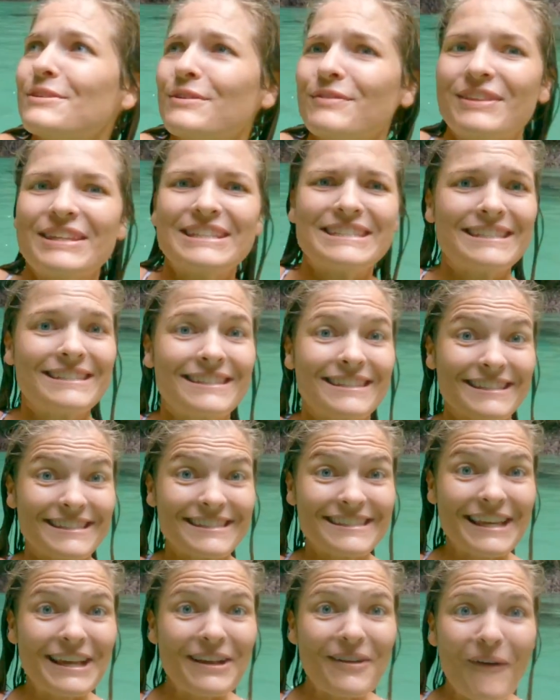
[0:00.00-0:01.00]
this is the
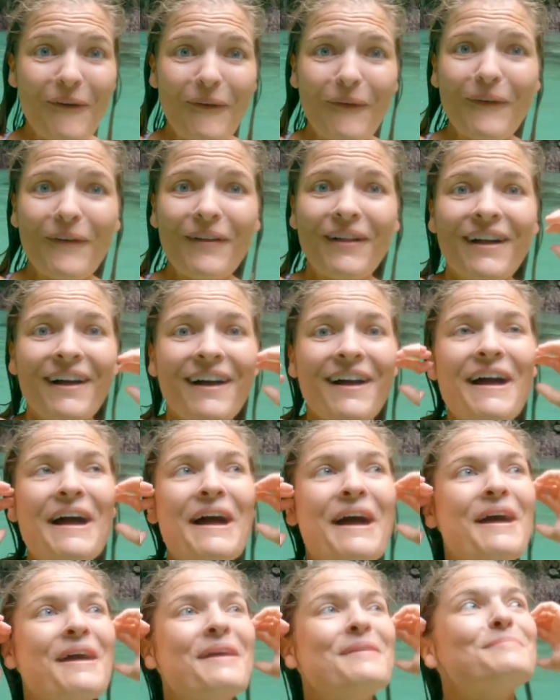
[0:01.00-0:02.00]
sinkhole,
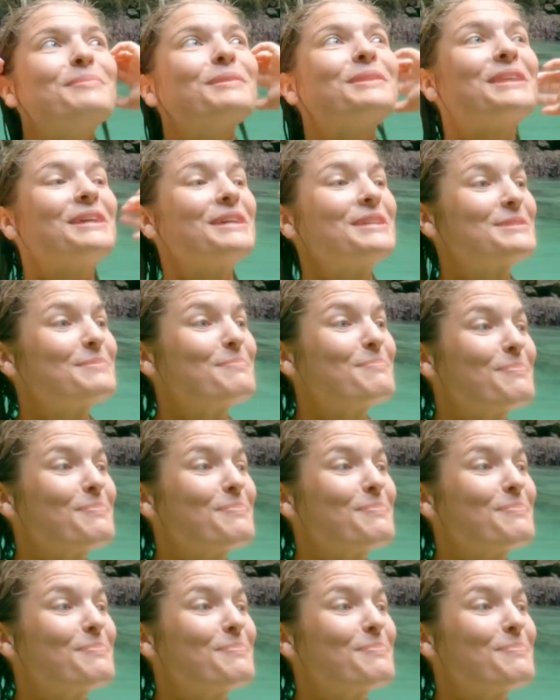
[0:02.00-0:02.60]
but this